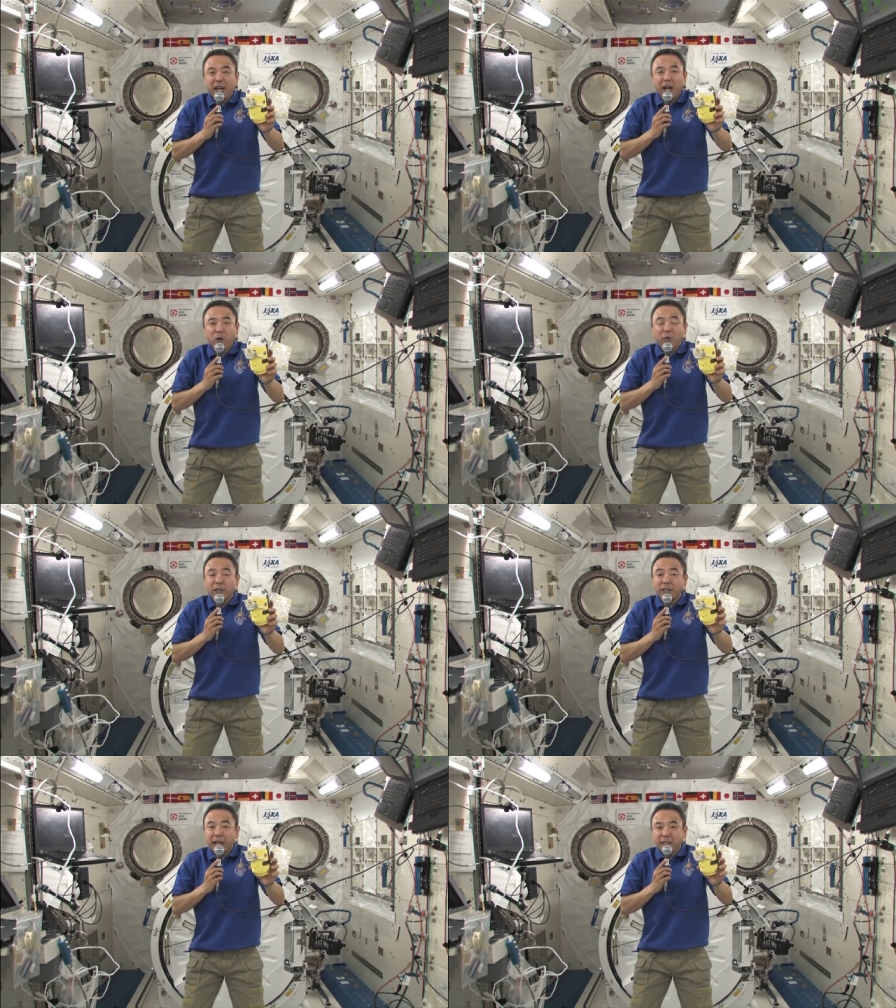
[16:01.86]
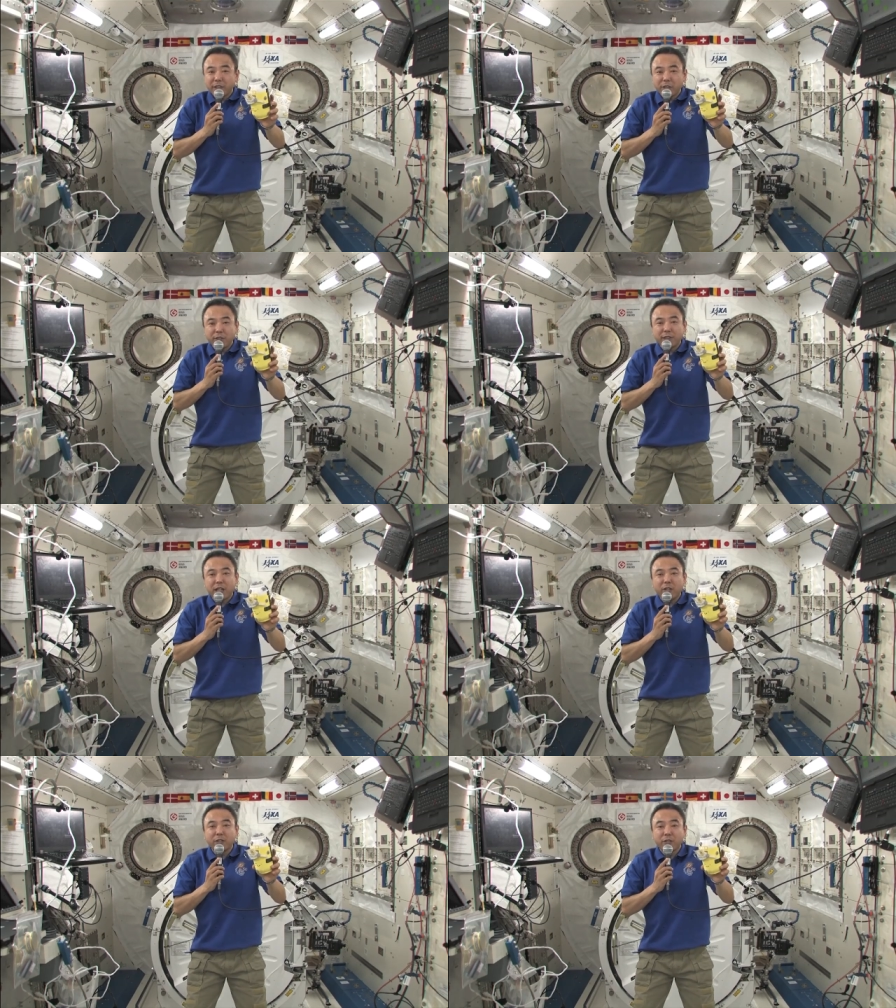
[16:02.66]
uh, when cancer
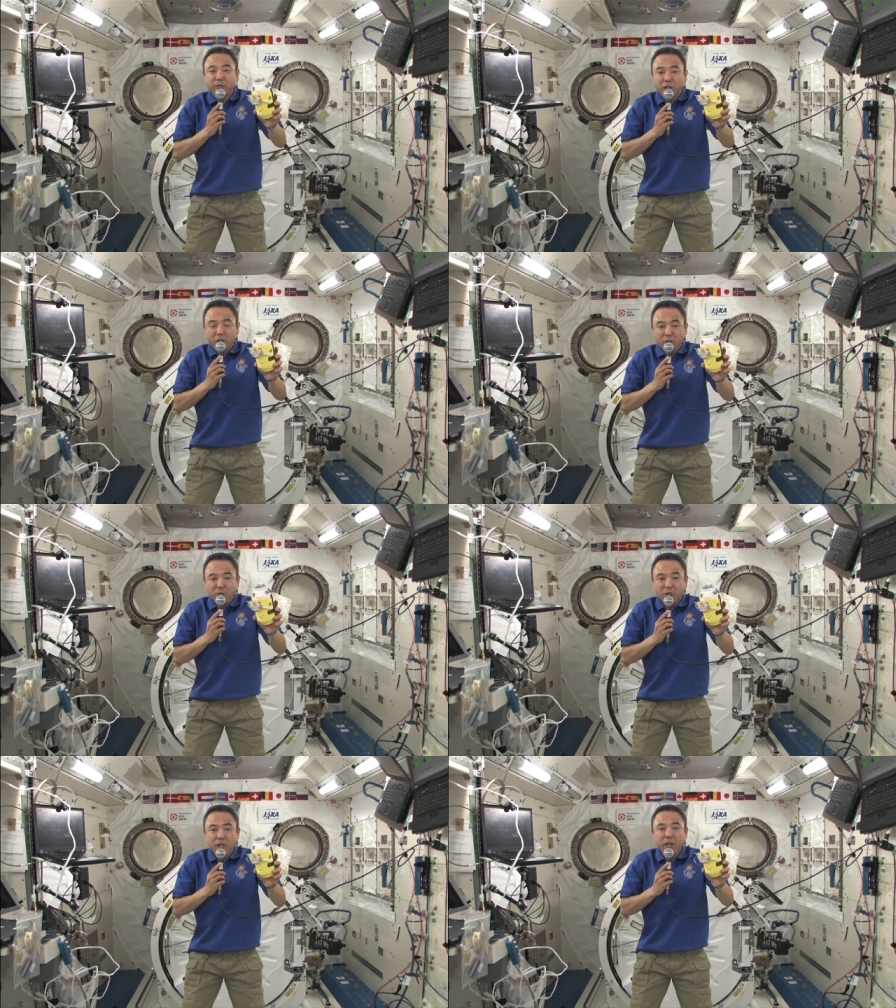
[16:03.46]
cells grow,